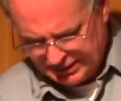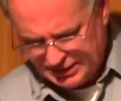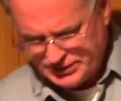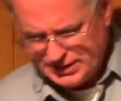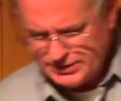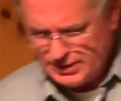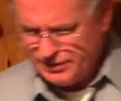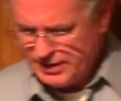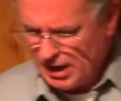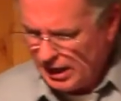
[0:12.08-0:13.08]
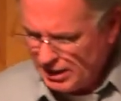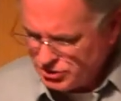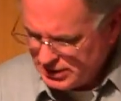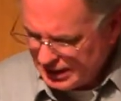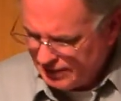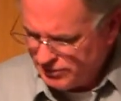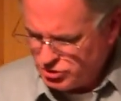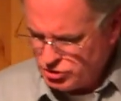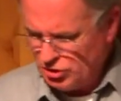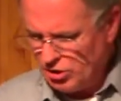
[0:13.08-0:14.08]
He says, The theology and the
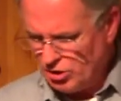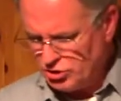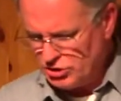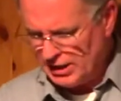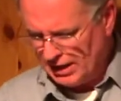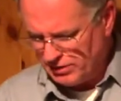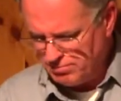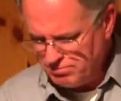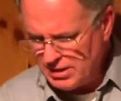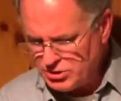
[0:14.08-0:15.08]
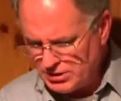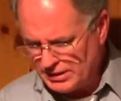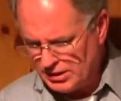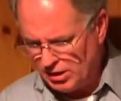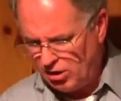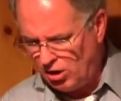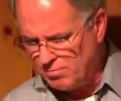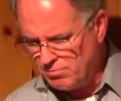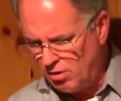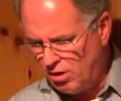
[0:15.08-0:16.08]
church and the mission are
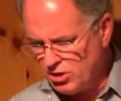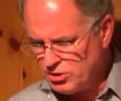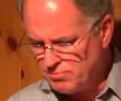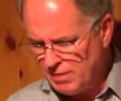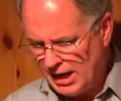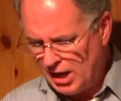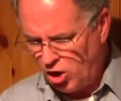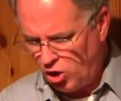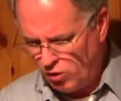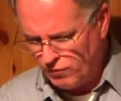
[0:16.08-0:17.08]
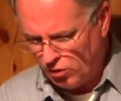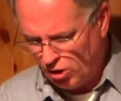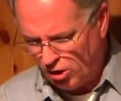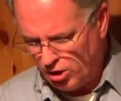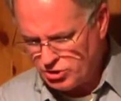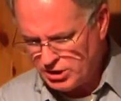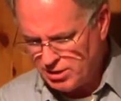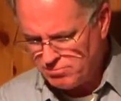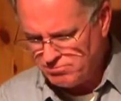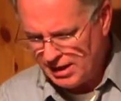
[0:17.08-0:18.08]
marked by
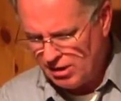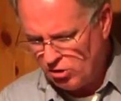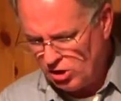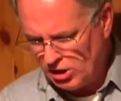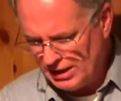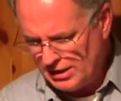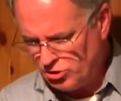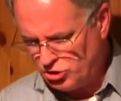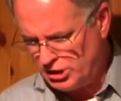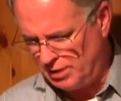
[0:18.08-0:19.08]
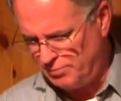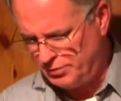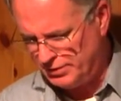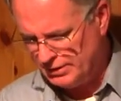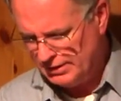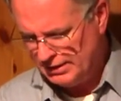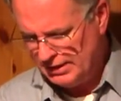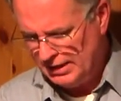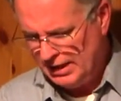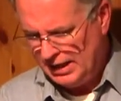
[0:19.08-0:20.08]
overarching male leadership
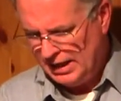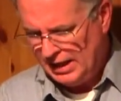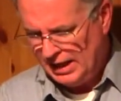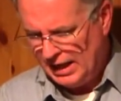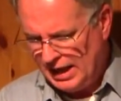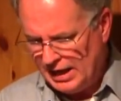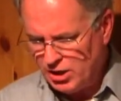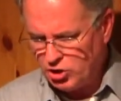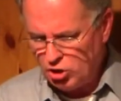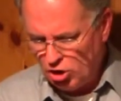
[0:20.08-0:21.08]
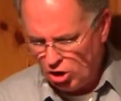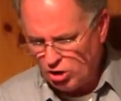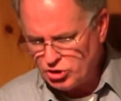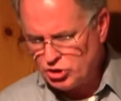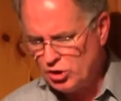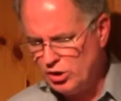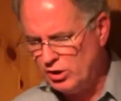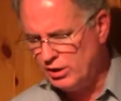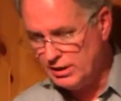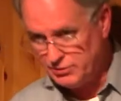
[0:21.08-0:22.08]
and a
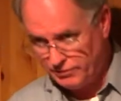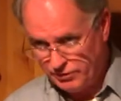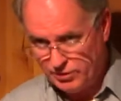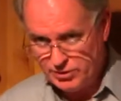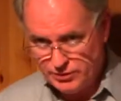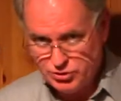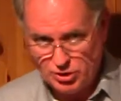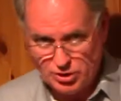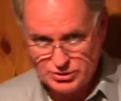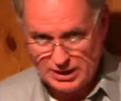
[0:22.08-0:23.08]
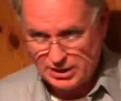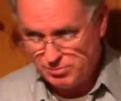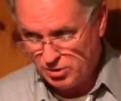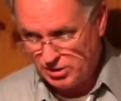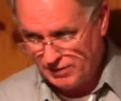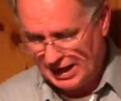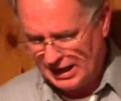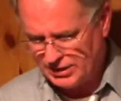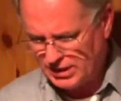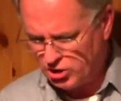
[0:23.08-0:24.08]
culture, he's referring to the church now in the book of
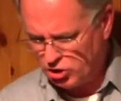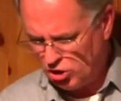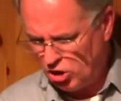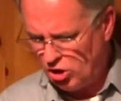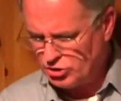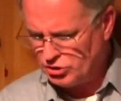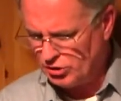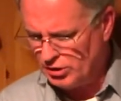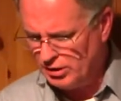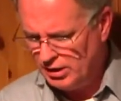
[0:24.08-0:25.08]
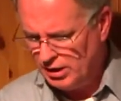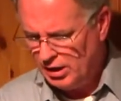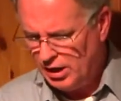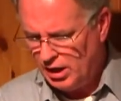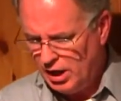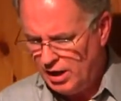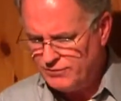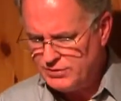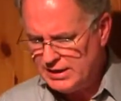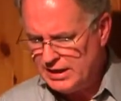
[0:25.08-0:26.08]
Acts, a culture
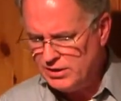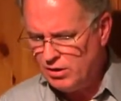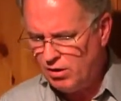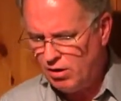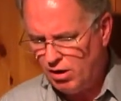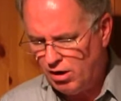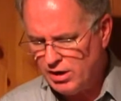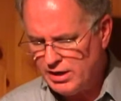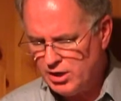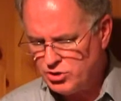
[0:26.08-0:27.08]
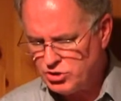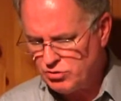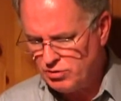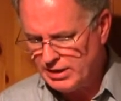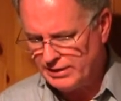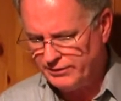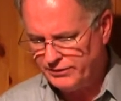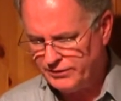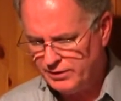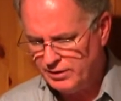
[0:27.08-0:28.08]
of tender hearted
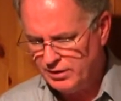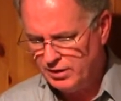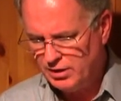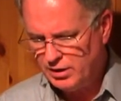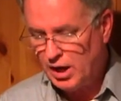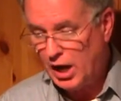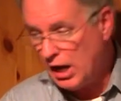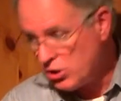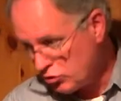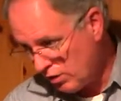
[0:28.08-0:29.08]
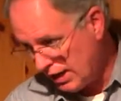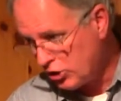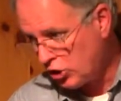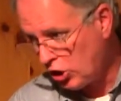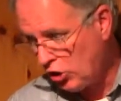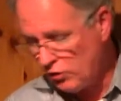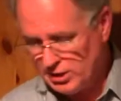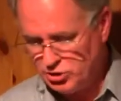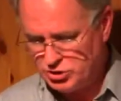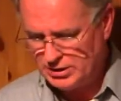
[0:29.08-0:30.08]
strength, contrite
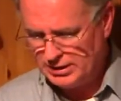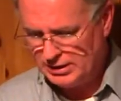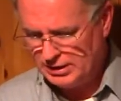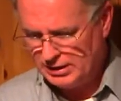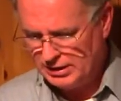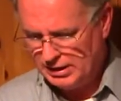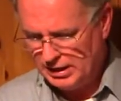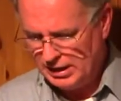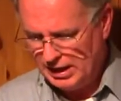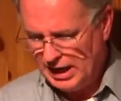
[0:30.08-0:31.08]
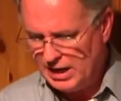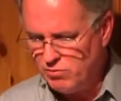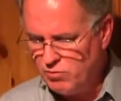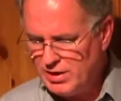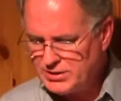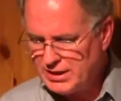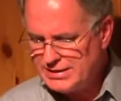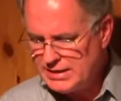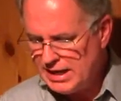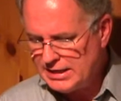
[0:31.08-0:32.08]
courage, and risk
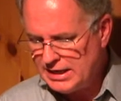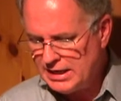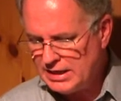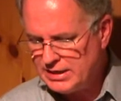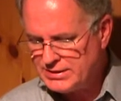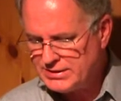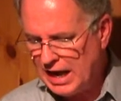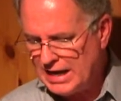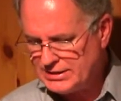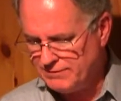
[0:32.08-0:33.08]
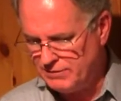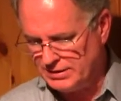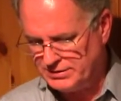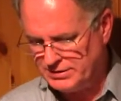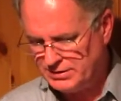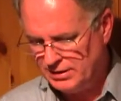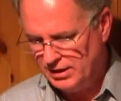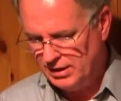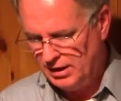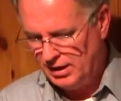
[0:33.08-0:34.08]
taking decisiveness,
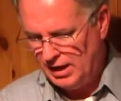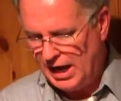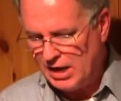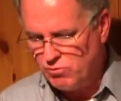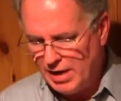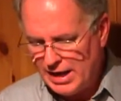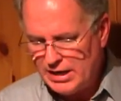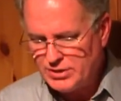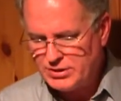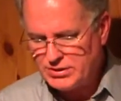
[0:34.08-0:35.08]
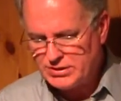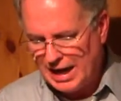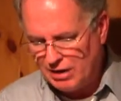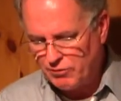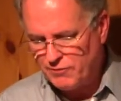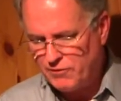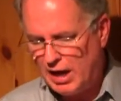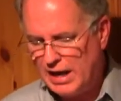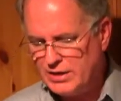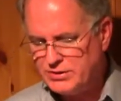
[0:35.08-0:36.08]
and readiness to
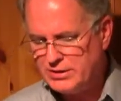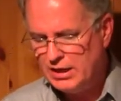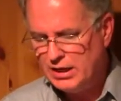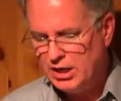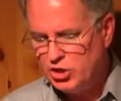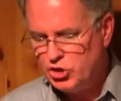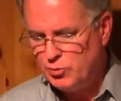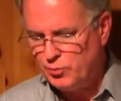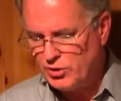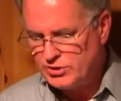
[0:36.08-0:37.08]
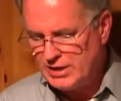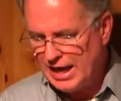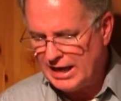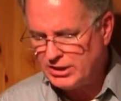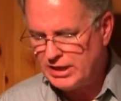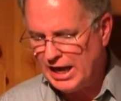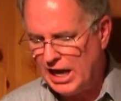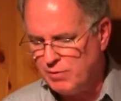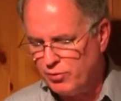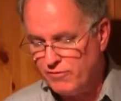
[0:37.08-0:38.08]
sacrifice to protect
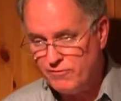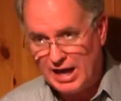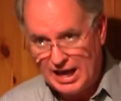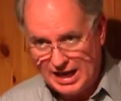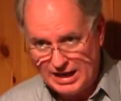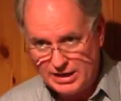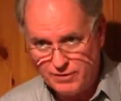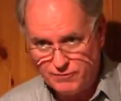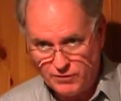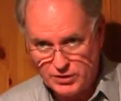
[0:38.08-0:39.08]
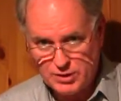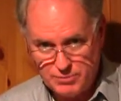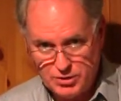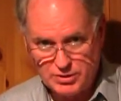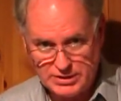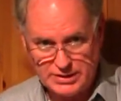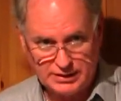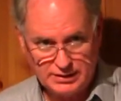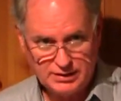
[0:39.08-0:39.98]
and provide for the community.